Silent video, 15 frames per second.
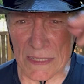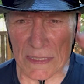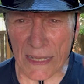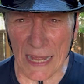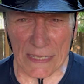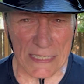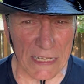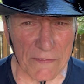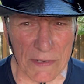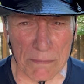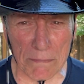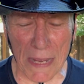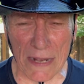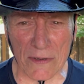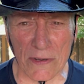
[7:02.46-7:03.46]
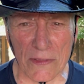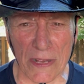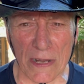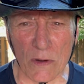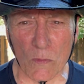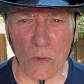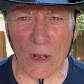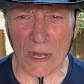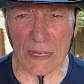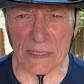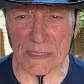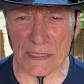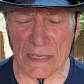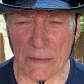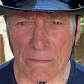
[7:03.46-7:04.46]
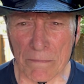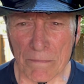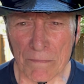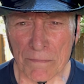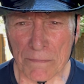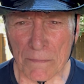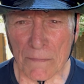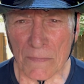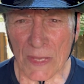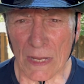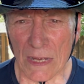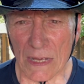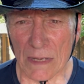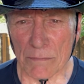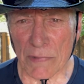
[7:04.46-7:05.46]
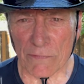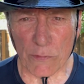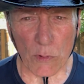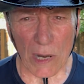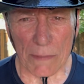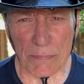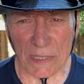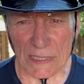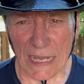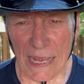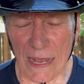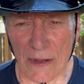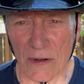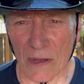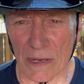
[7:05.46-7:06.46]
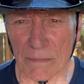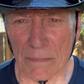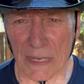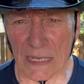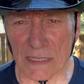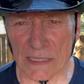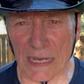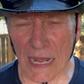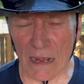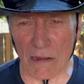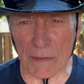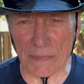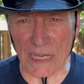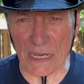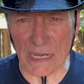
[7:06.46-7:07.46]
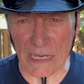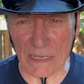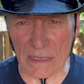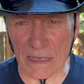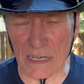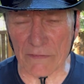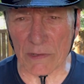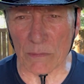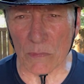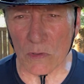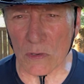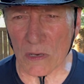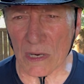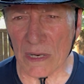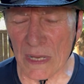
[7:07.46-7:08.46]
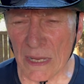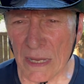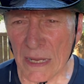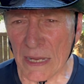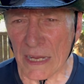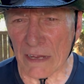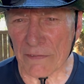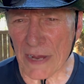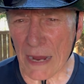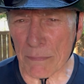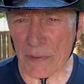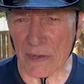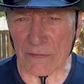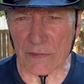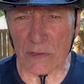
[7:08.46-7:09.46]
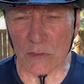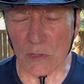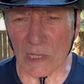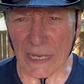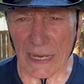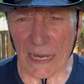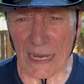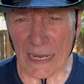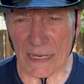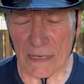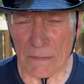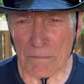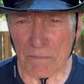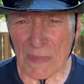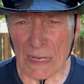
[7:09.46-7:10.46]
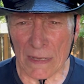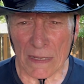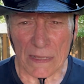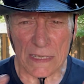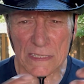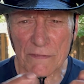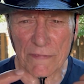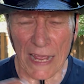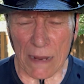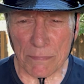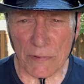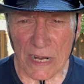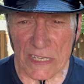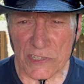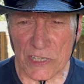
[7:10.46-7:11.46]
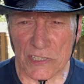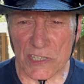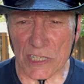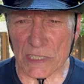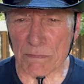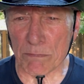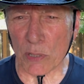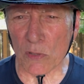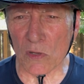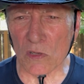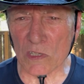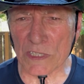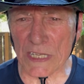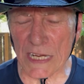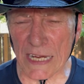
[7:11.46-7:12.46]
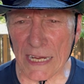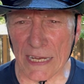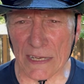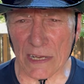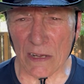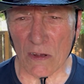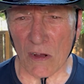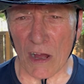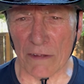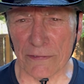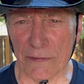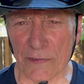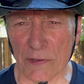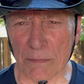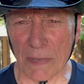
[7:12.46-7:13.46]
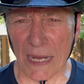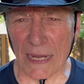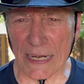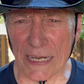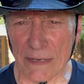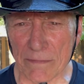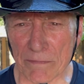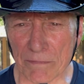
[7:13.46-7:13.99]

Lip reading: That's even better than it was before I put the hat on, because now I'm getting even more evaporative cooling. And this evaporation just pulls heat off of your body,